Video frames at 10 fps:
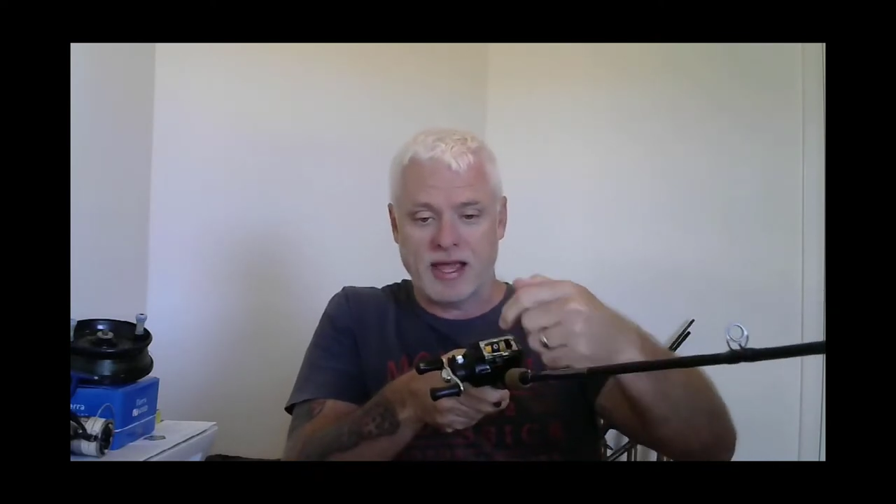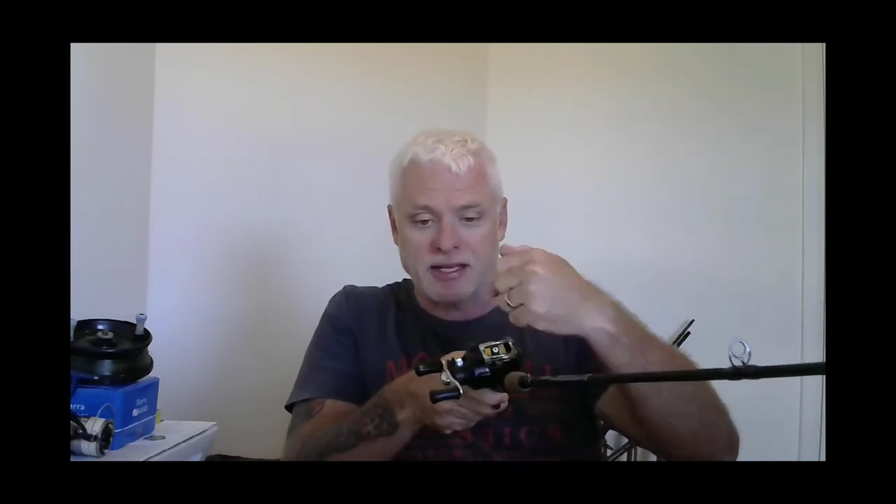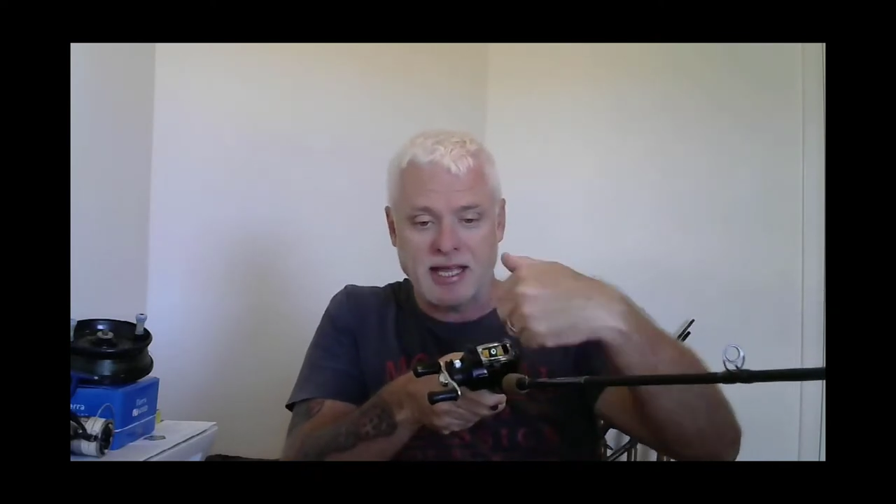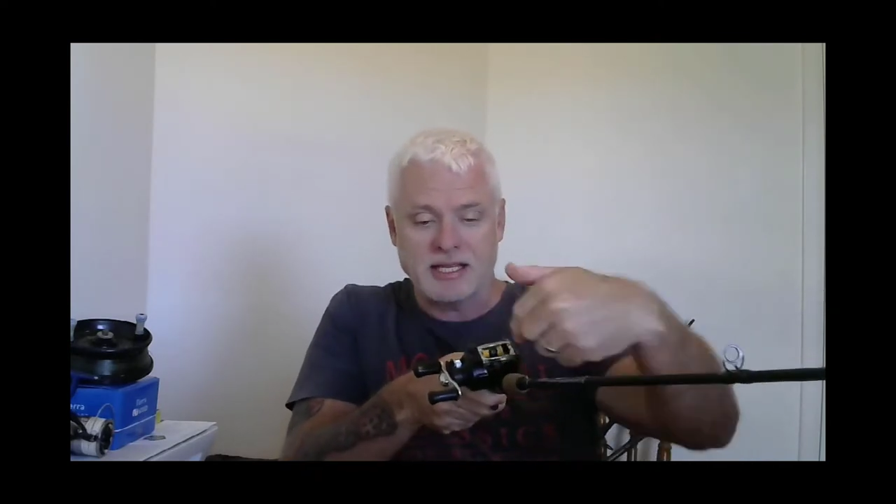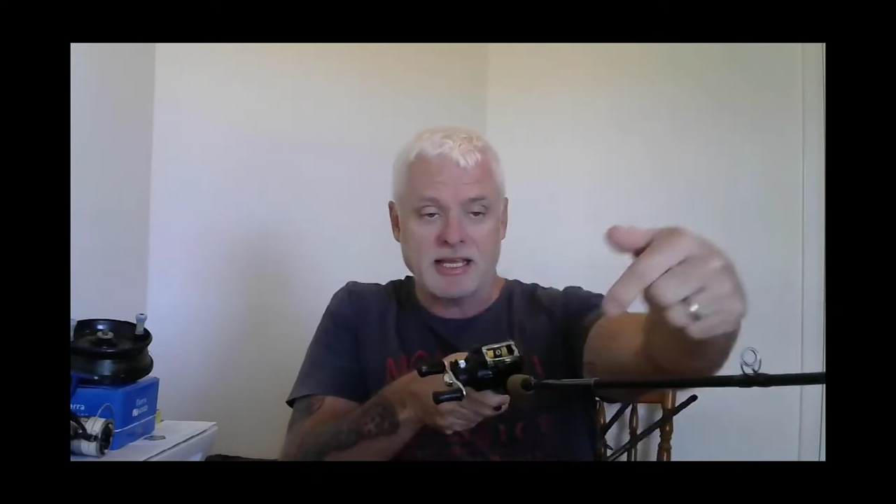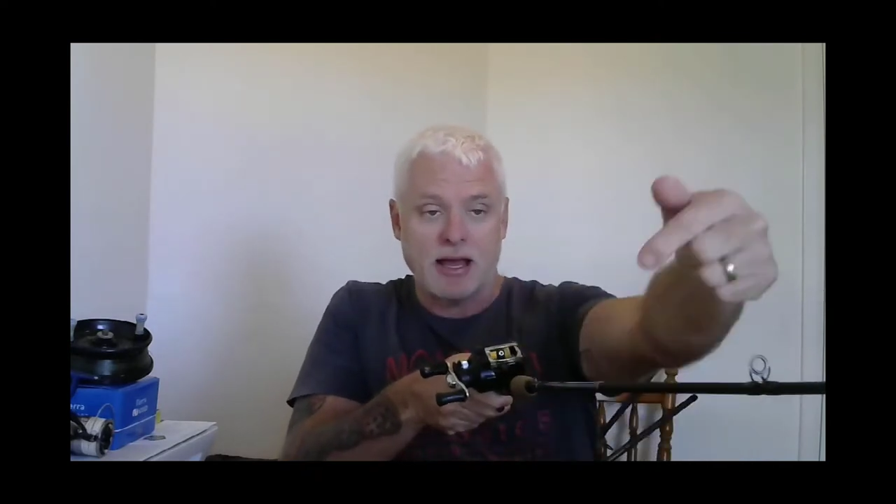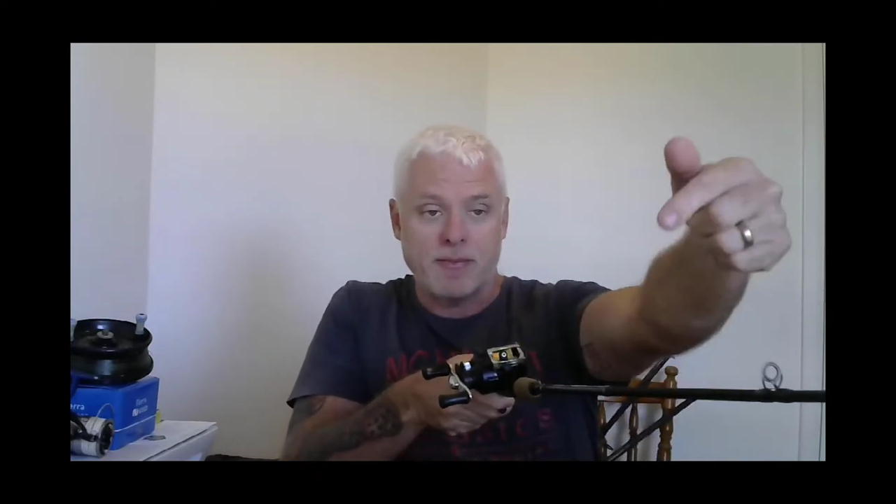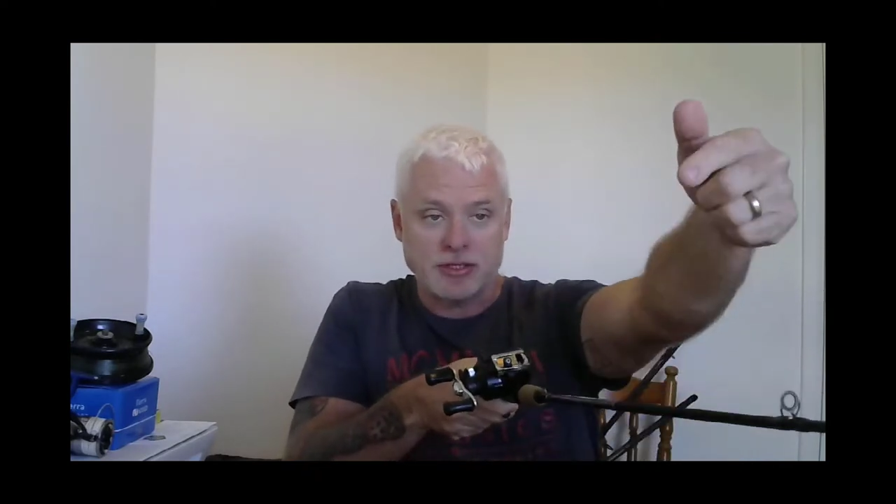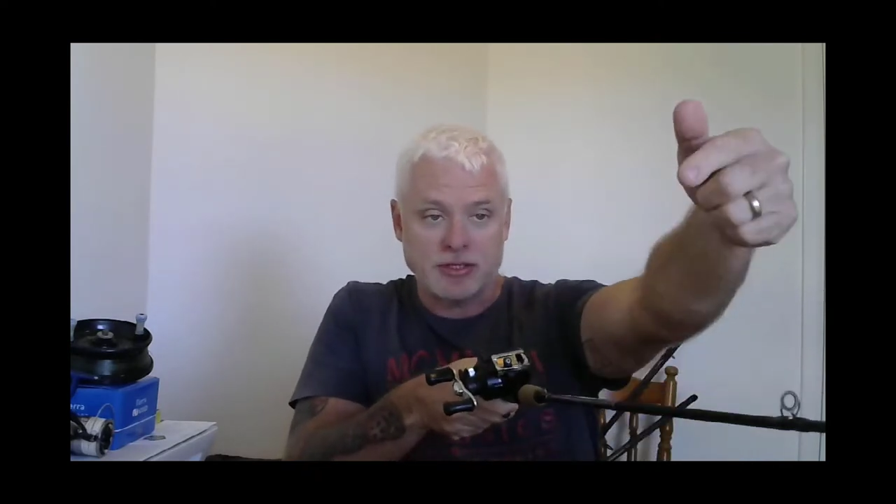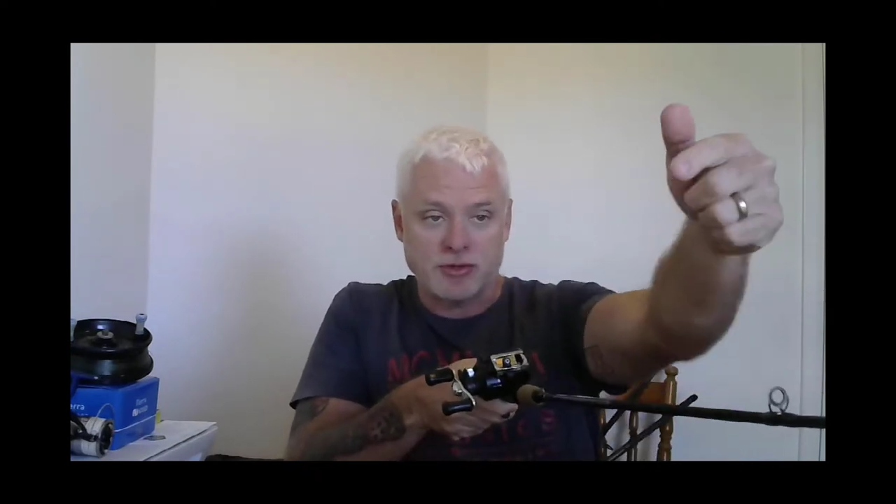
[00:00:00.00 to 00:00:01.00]
it tends to
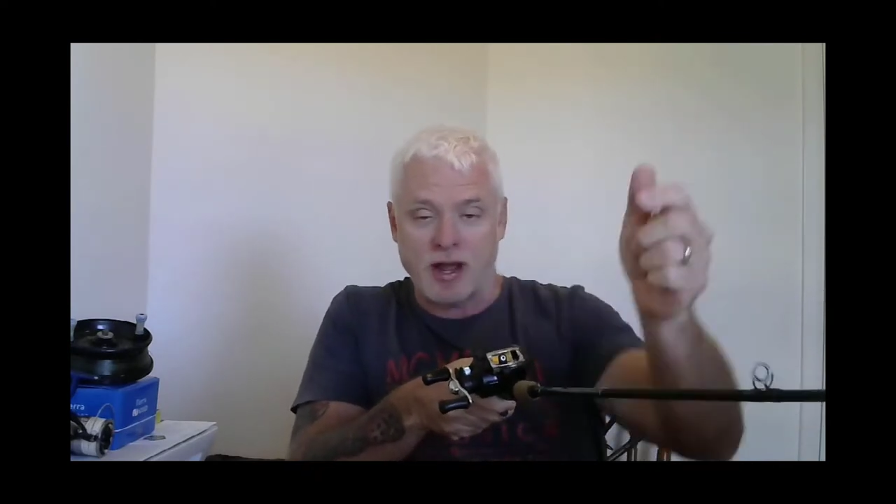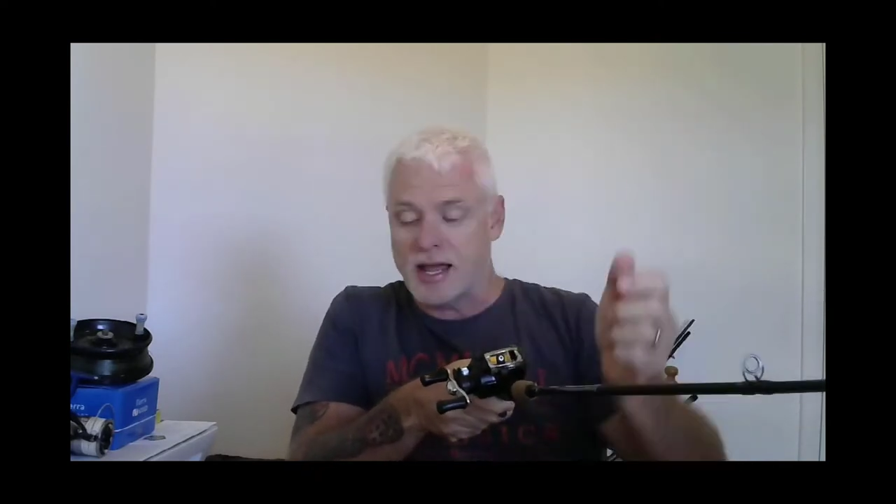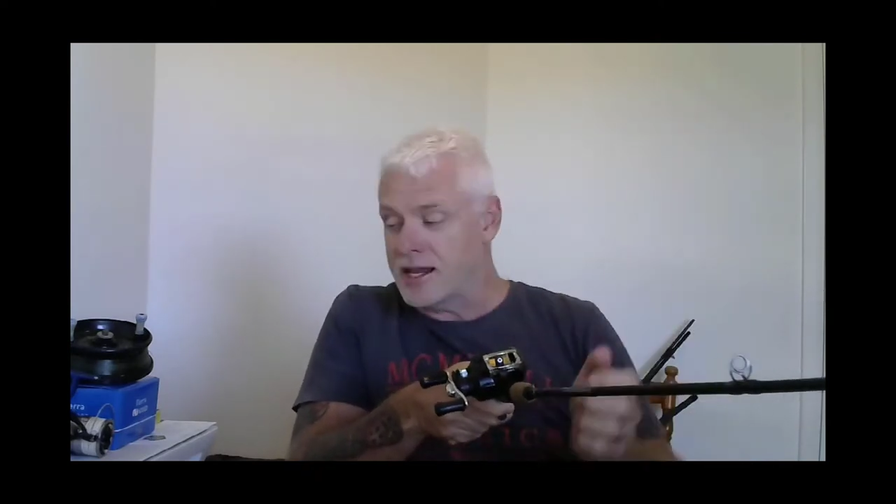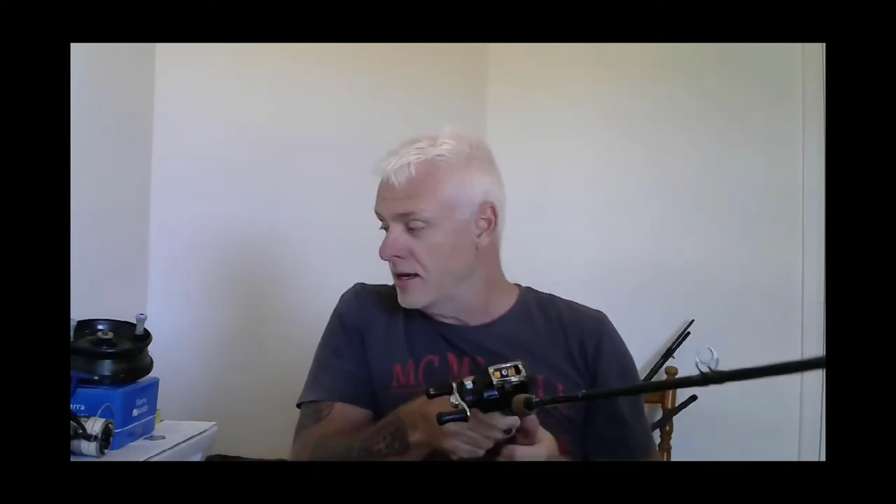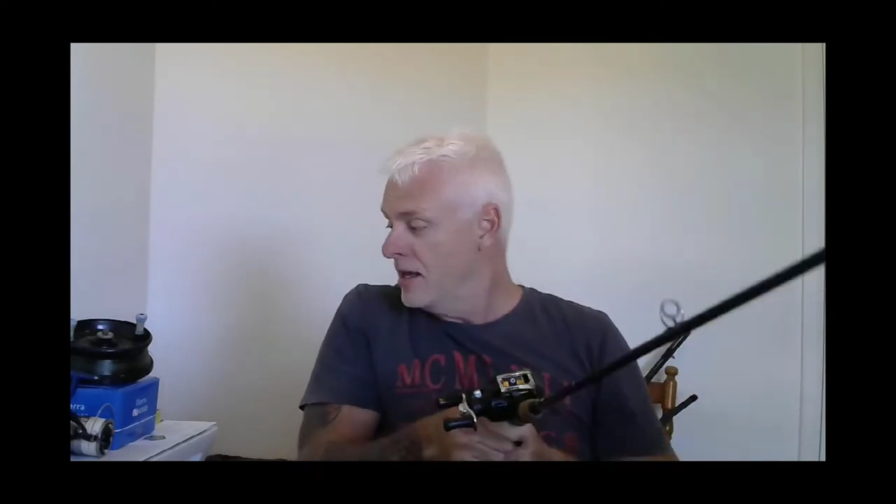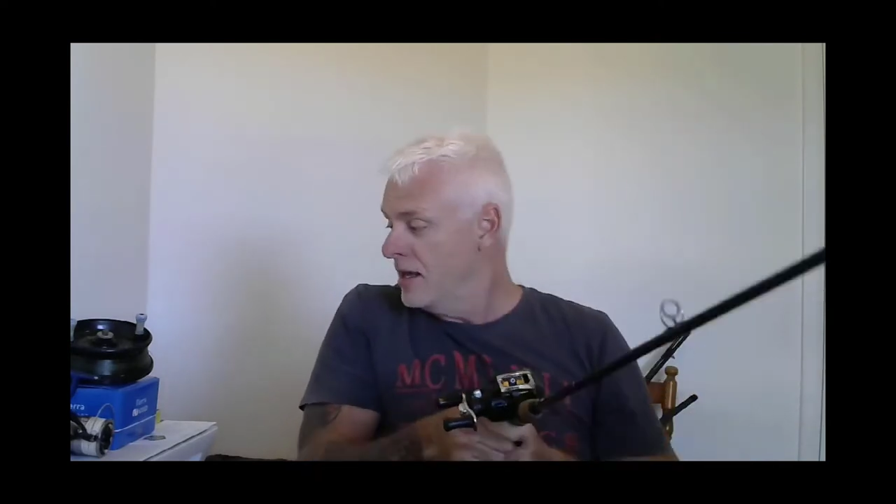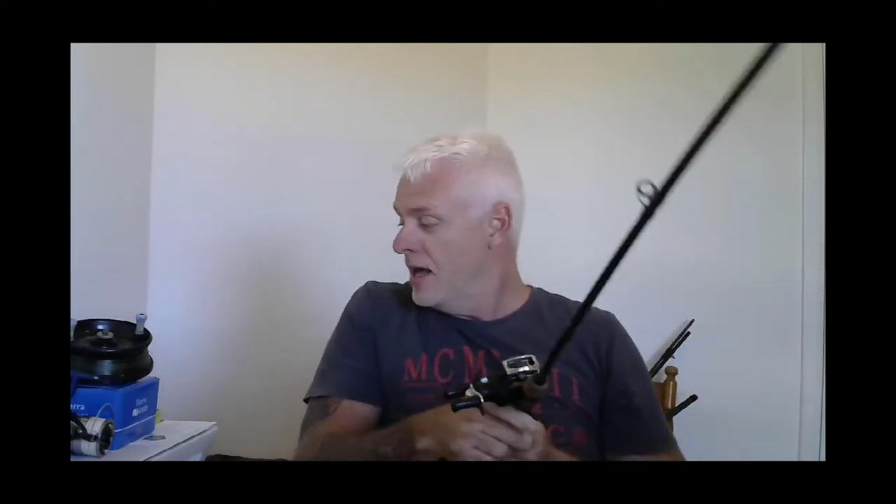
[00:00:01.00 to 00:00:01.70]
come out straight.